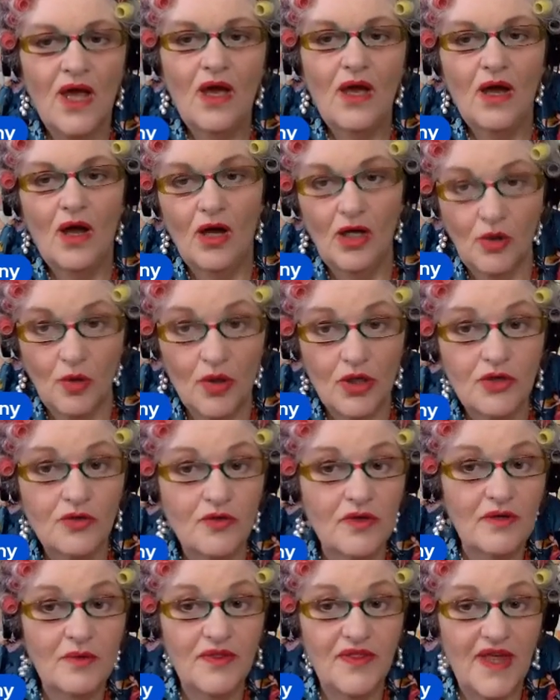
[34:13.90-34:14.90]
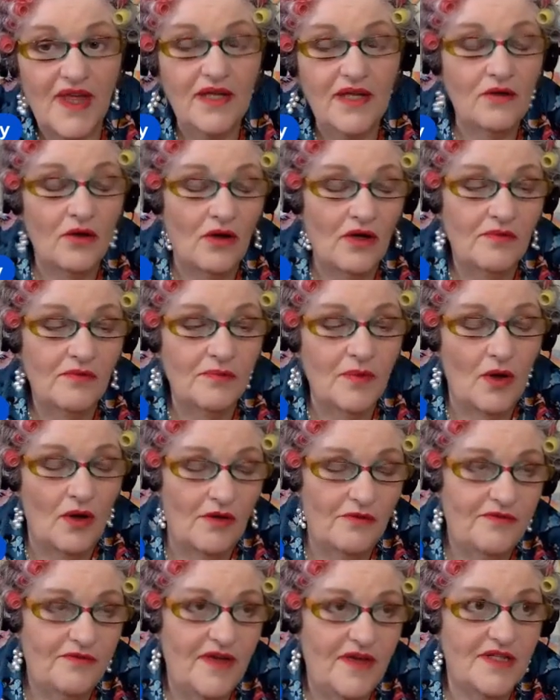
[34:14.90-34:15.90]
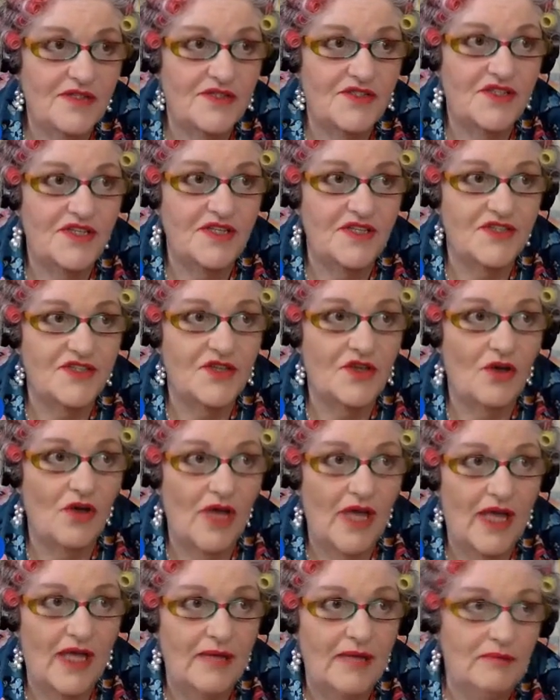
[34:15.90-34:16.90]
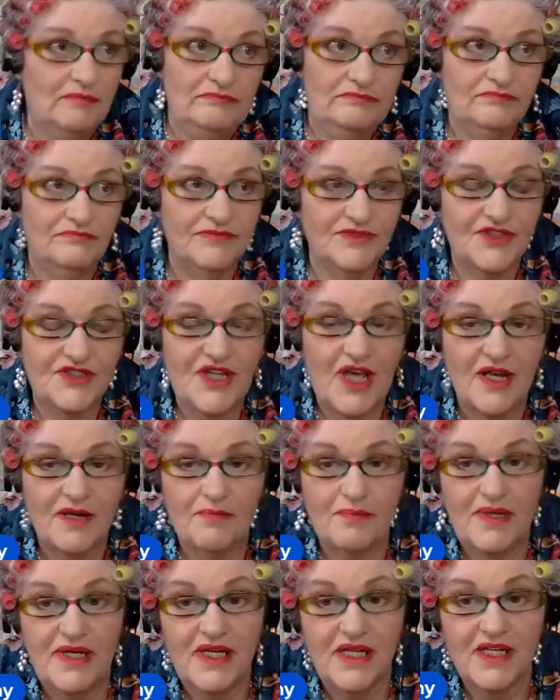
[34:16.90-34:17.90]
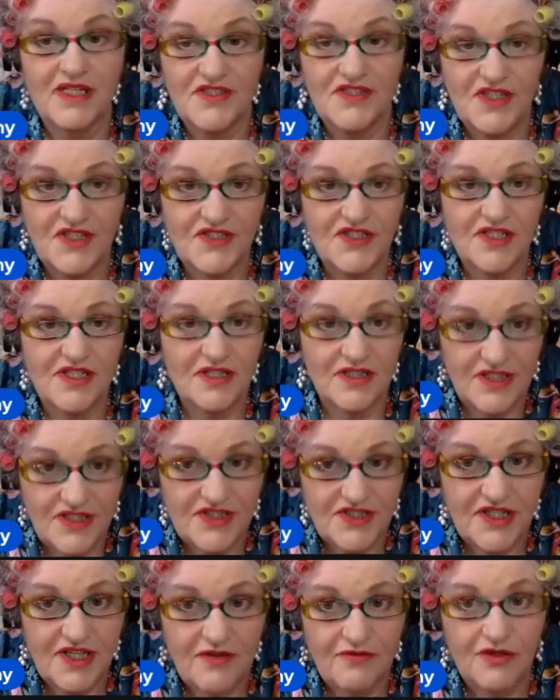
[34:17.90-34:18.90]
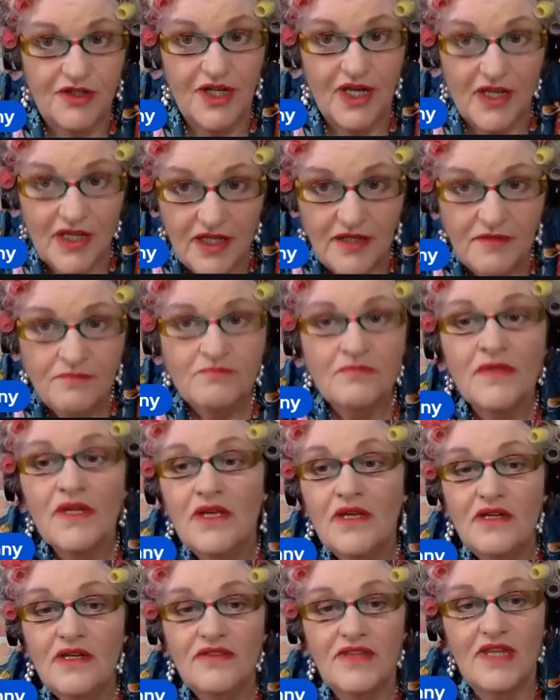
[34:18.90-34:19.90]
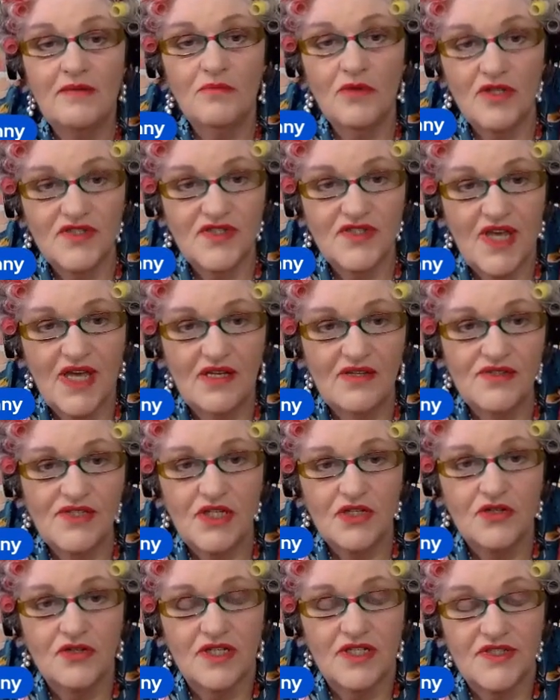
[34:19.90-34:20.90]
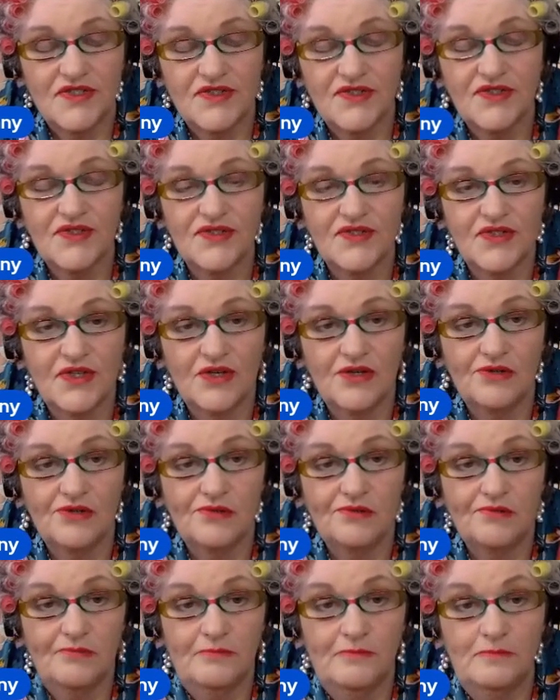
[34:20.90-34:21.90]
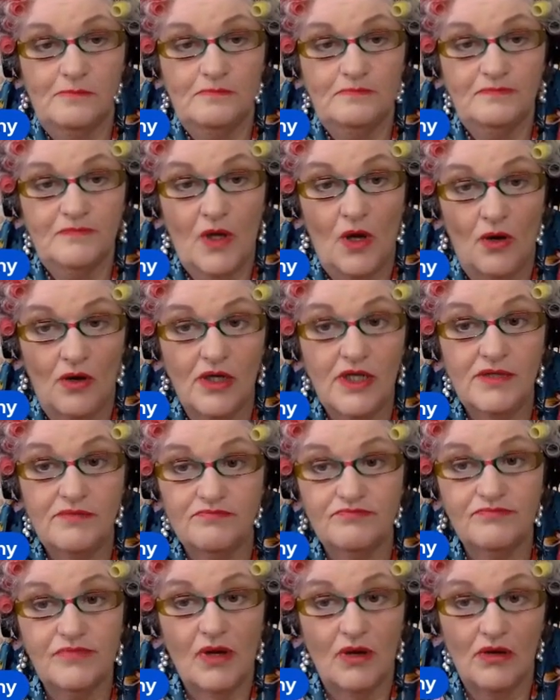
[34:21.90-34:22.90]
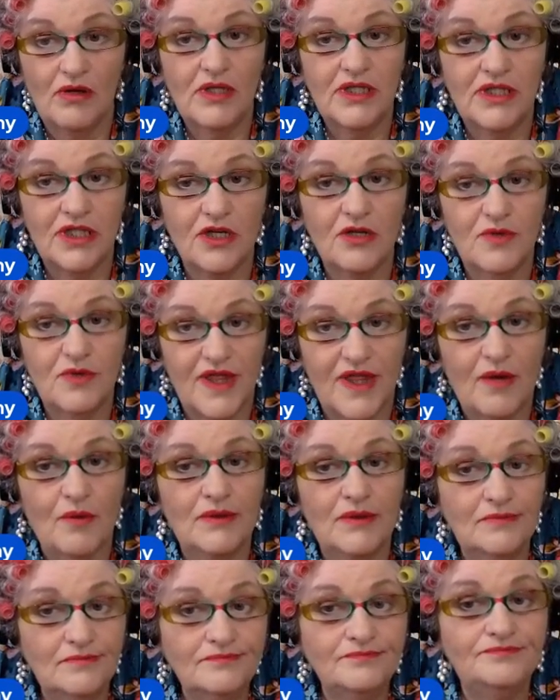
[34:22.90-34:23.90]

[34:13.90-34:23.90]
I quite agree with that. I found since I started being consistent and listing every day that my sales increased. So I go with that one.